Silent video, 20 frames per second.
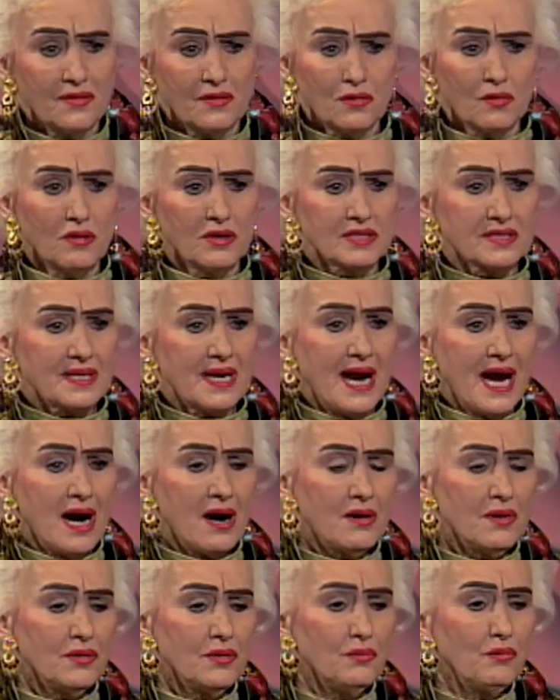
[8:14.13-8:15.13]
of course,
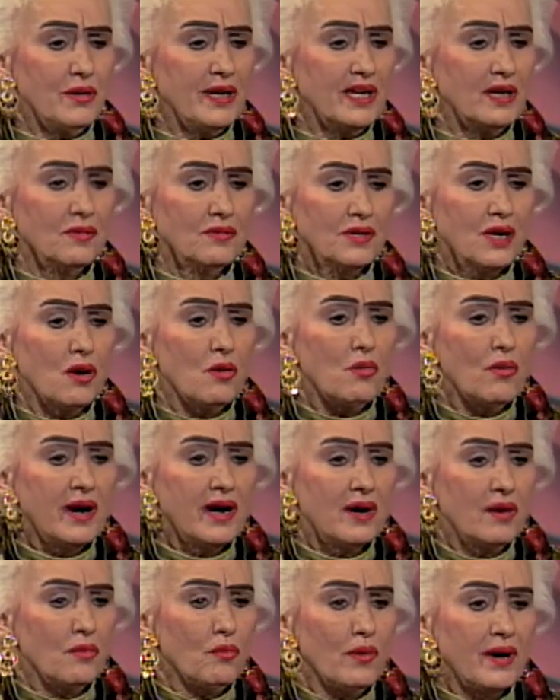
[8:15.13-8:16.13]
we don't know
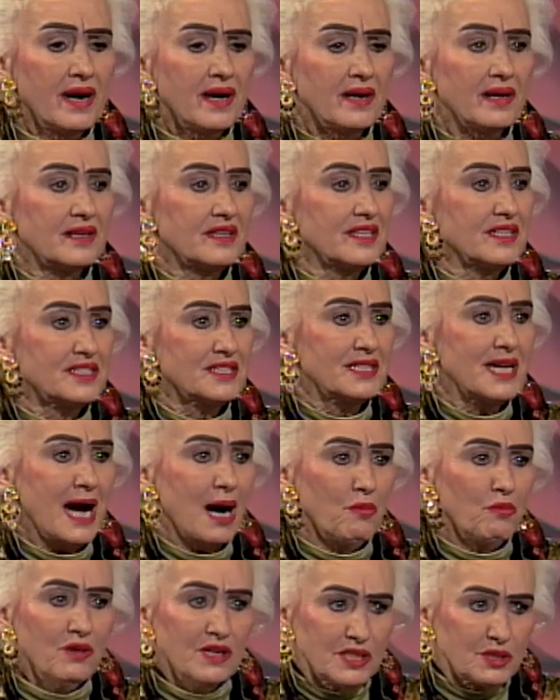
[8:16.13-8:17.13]
where to
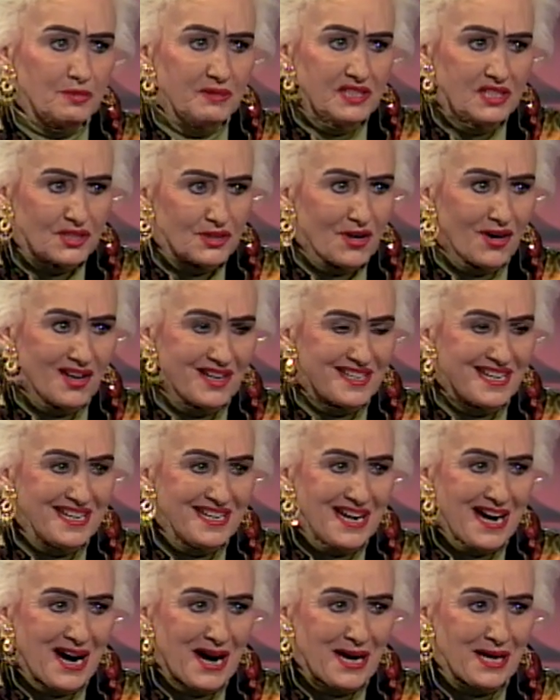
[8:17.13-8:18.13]
stop. Once we start
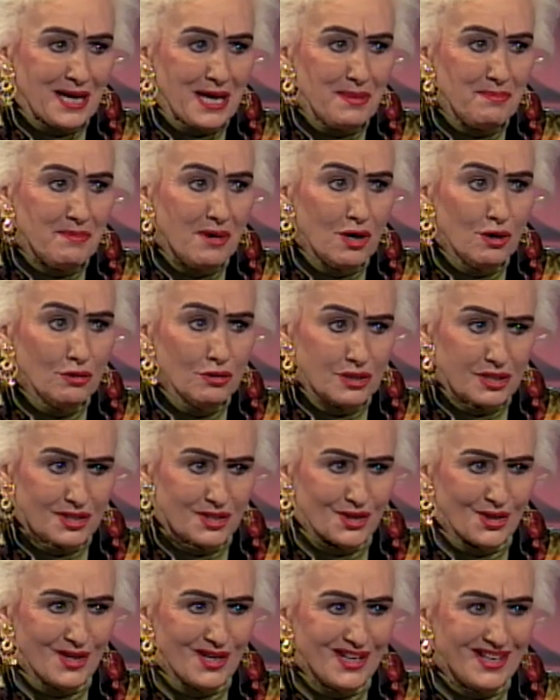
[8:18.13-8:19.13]
denying
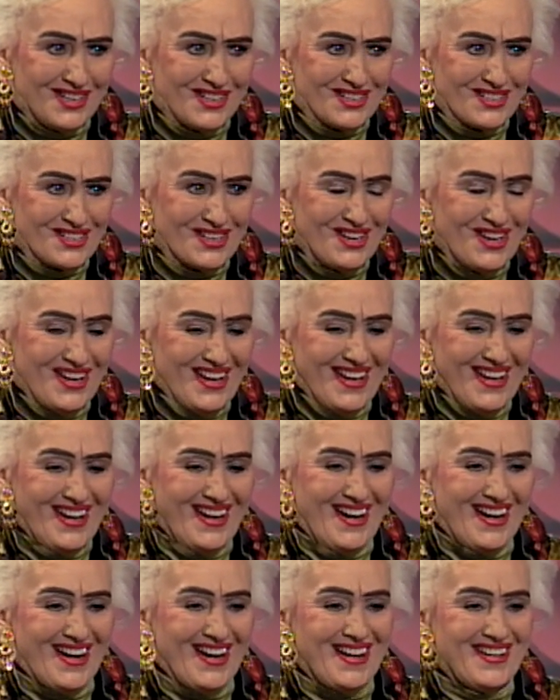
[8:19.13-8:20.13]
emotions,
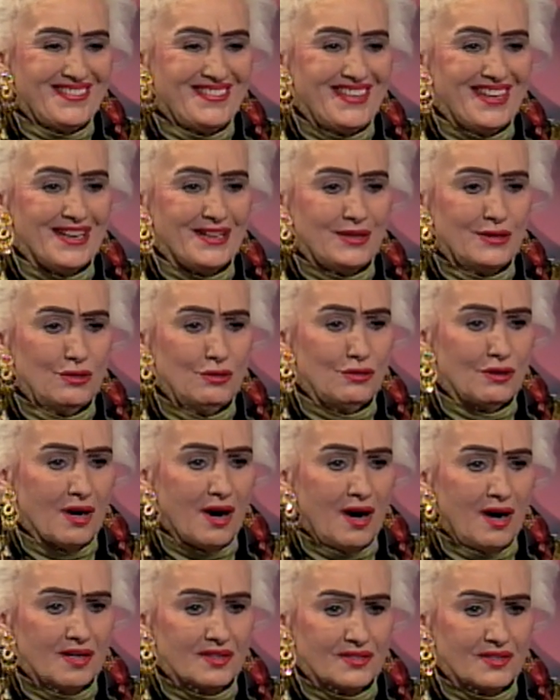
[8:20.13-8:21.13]
then who
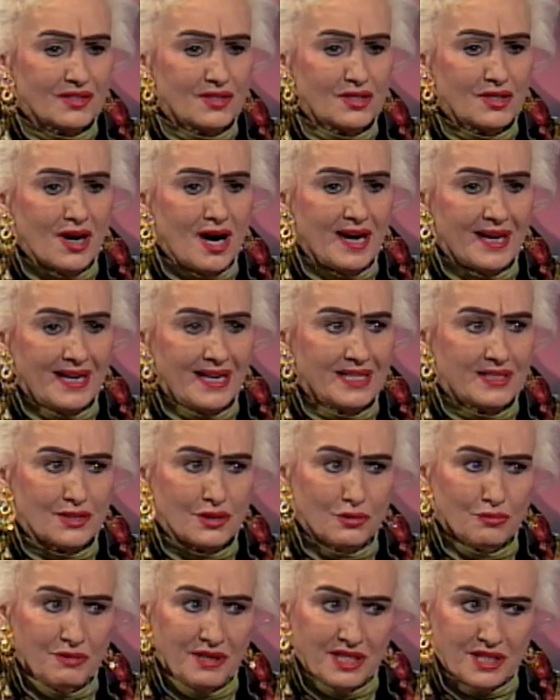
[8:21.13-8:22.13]
calls the shot as
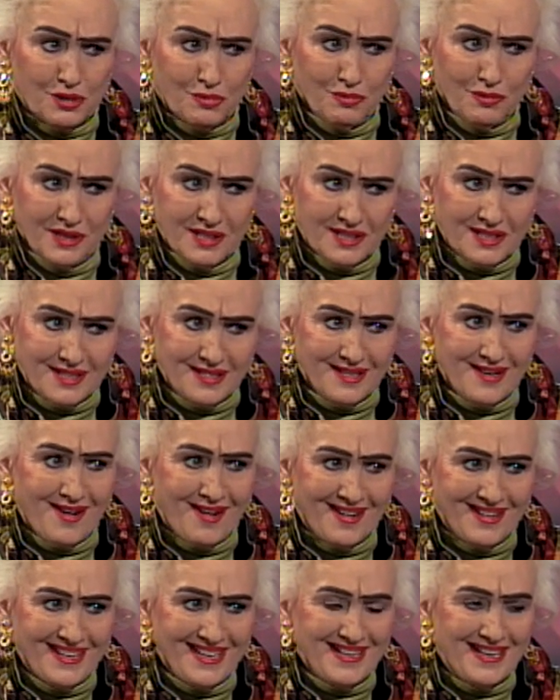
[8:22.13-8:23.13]
to which ones
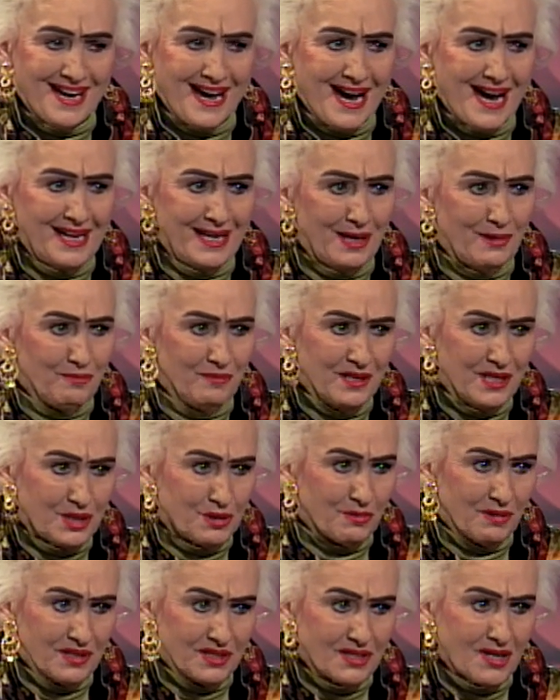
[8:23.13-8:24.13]
are denied and
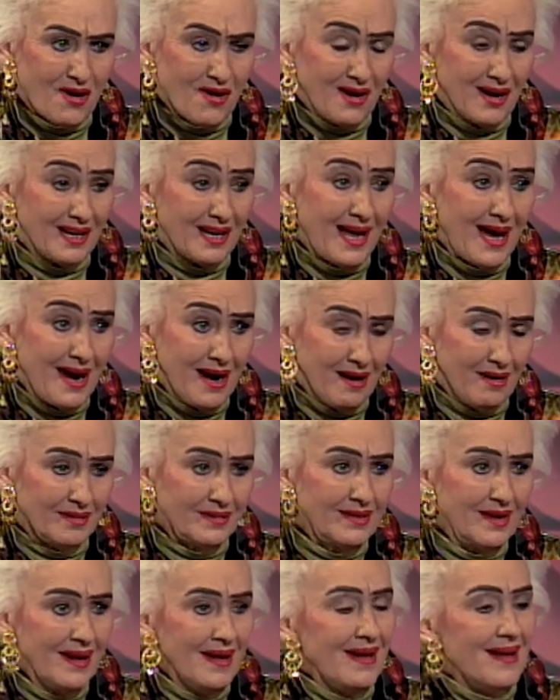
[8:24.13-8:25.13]
which ones are
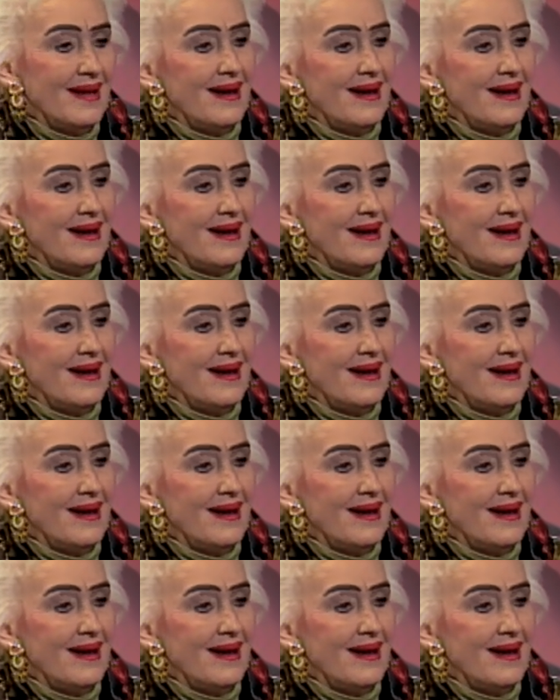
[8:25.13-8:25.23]
allowed